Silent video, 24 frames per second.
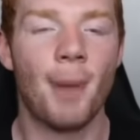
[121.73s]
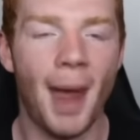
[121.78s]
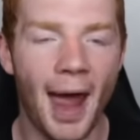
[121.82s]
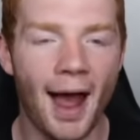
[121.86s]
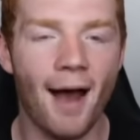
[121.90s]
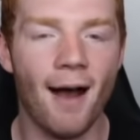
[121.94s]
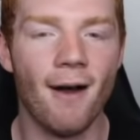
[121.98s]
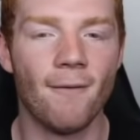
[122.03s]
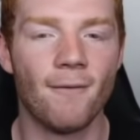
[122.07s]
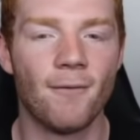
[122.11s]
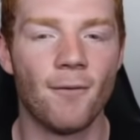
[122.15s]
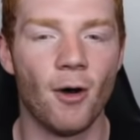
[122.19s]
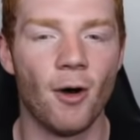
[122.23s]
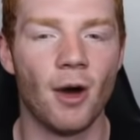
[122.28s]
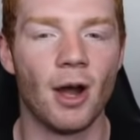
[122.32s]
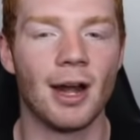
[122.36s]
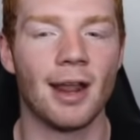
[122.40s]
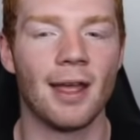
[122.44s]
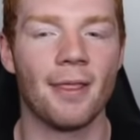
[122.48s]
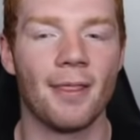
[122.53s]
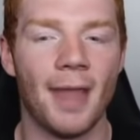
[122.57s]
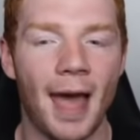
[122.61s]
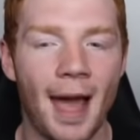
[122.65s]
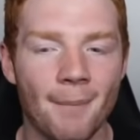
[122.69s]
power
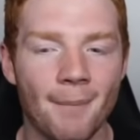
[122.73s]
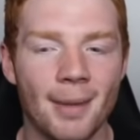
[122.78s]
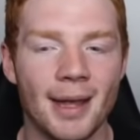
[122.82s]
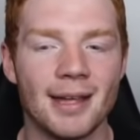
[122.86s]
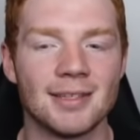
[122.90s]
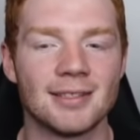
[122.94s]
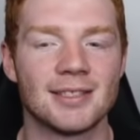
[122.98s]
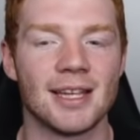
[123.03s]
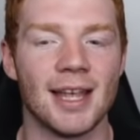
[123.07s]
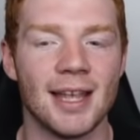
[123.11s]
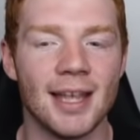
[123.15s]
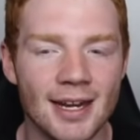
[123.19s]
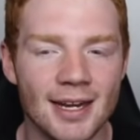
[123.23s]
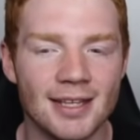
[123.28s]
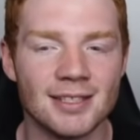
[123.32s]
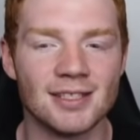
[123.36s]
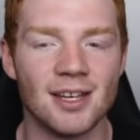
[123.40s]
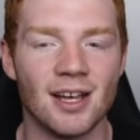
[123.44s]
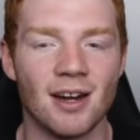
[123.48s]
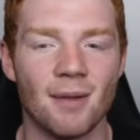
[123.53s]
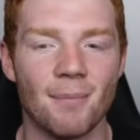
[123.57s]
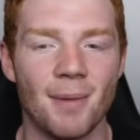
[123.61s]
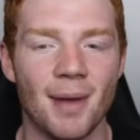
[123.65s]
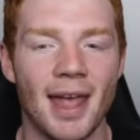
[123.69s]
forward. That means it is
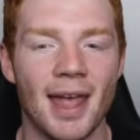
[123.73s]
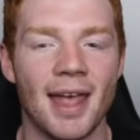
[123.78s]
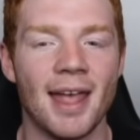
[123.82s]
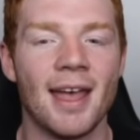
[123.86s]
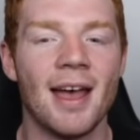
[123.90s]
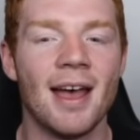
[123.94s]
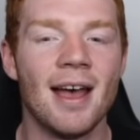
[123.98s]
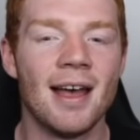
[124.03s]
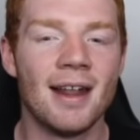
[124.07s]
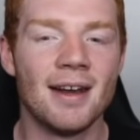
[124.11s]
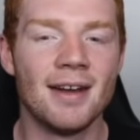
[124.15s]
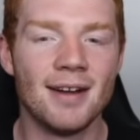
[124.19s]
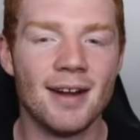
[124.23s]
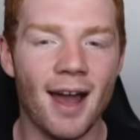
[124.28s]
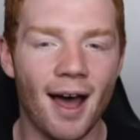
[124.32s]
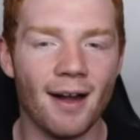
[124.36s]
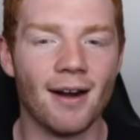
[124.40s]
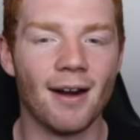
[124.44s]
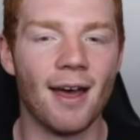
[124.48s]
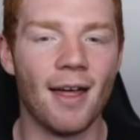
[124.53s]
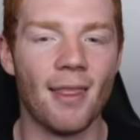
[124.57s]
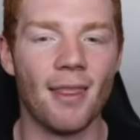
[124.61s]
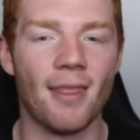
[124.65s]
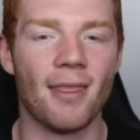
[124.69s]
going to be
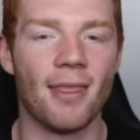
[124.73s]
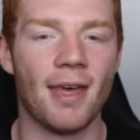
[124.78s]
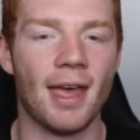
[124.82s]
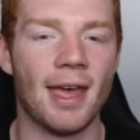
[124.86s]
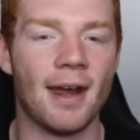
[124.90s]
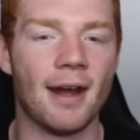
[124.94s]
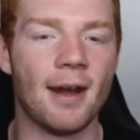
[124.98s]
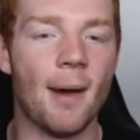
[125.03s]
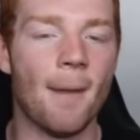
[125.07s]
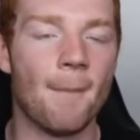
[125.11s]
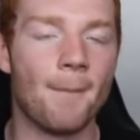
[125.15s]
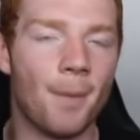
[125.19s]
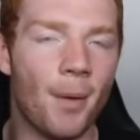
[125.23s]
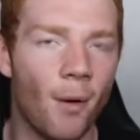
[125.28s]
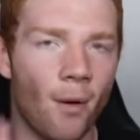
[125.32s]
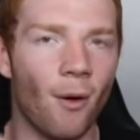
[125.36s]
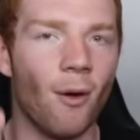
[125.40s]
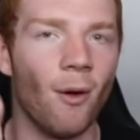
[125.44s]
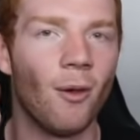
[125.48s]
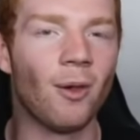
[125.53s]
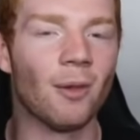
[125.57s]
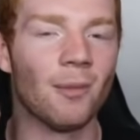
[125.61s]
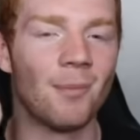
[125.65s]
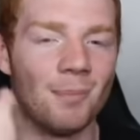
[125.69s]
none other than
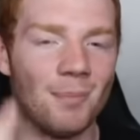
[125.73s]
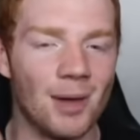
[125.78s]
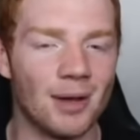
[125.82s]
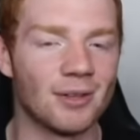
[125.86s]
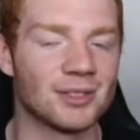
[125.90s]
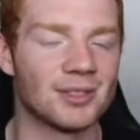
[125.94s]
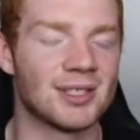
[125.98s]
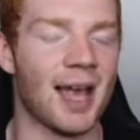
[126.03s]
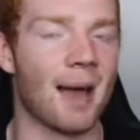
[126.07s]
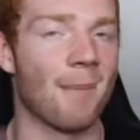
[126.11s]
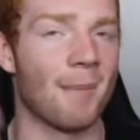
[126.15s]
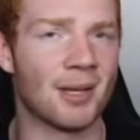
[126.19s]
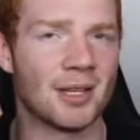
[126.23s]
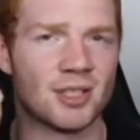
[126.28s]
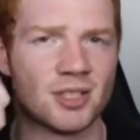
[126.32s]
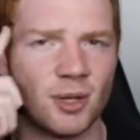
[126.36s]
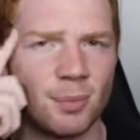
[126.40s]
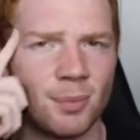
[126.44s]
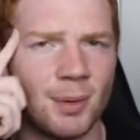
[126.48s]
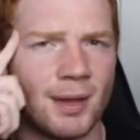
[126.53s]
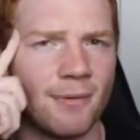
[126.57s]
Paul Millsap. It took me